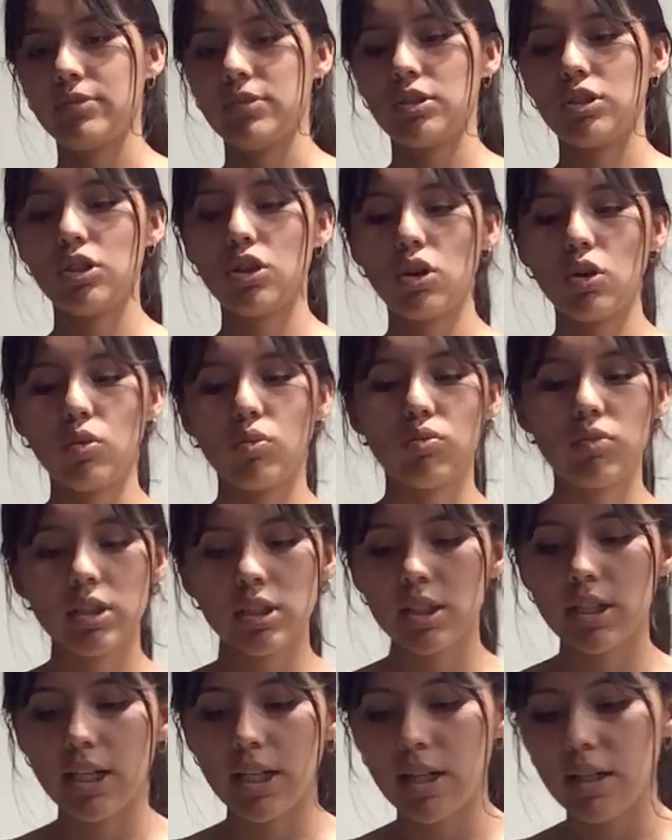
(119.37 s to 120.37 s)
So with
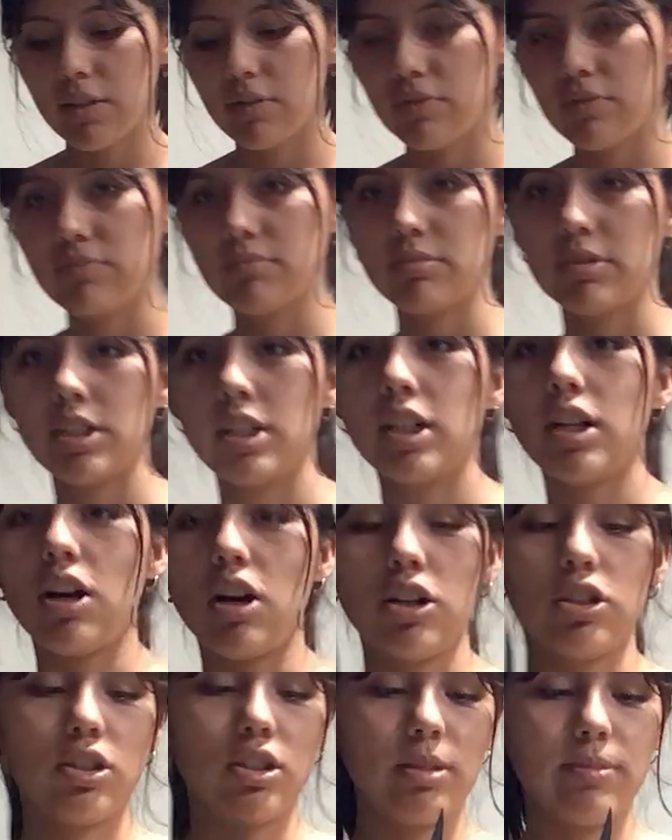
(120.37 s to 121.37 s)
the knife, cut all
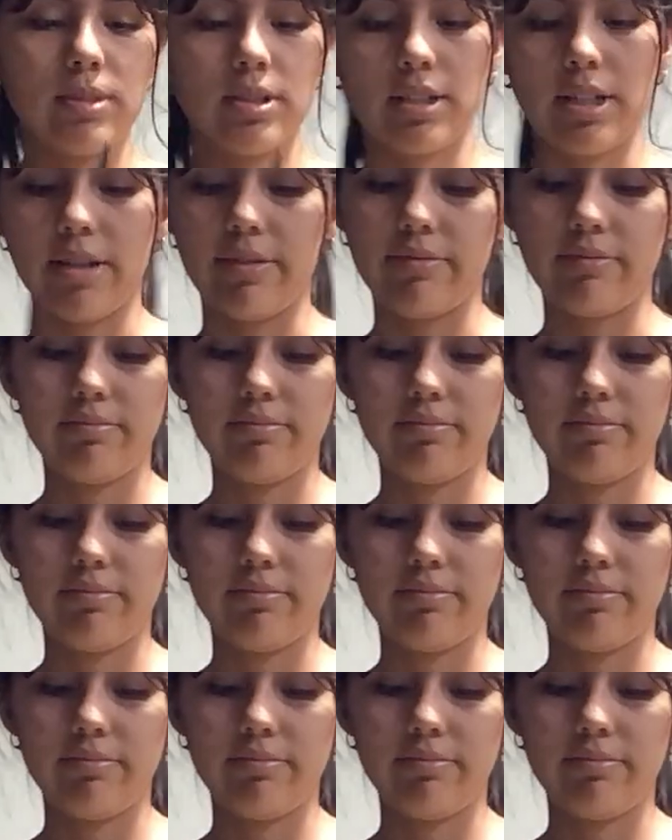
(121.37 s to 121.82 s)
your lemons in half.